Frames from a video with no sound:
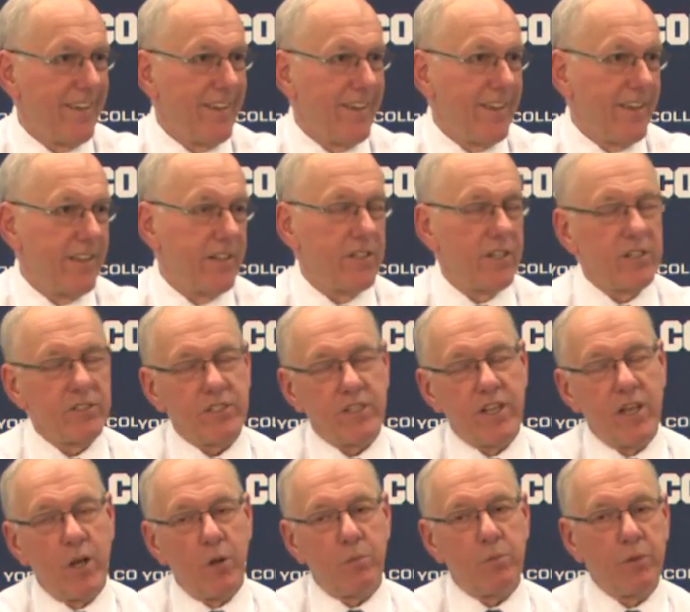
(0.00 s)
It doesn't
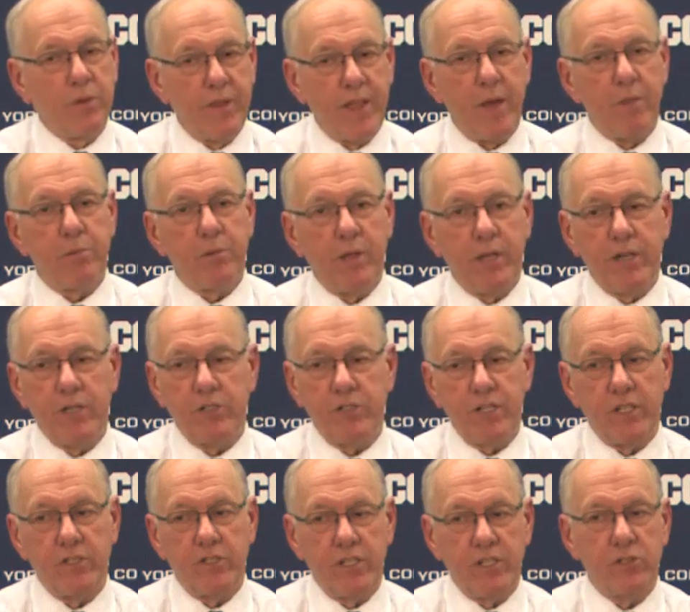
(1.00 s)
help when that player
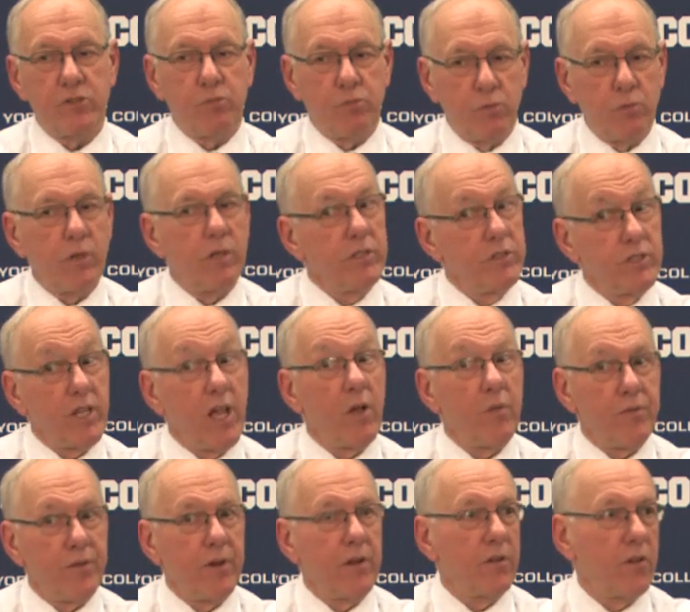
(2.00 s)
says he's he's
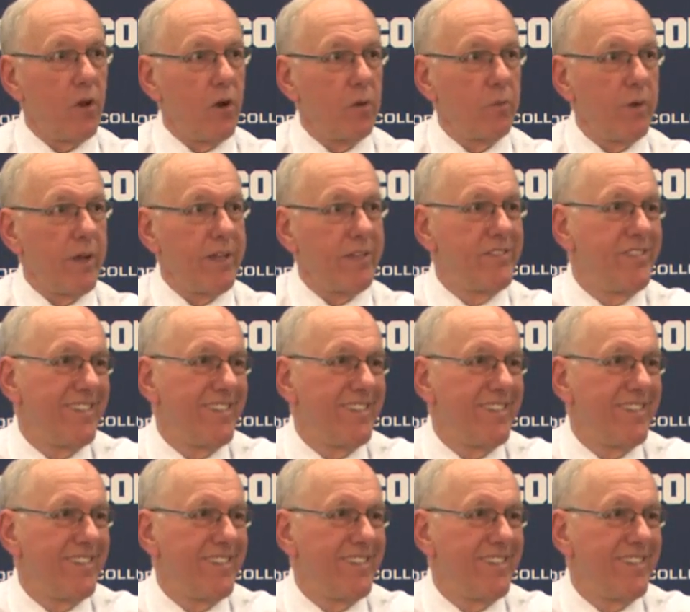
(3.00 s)
out there a long ways.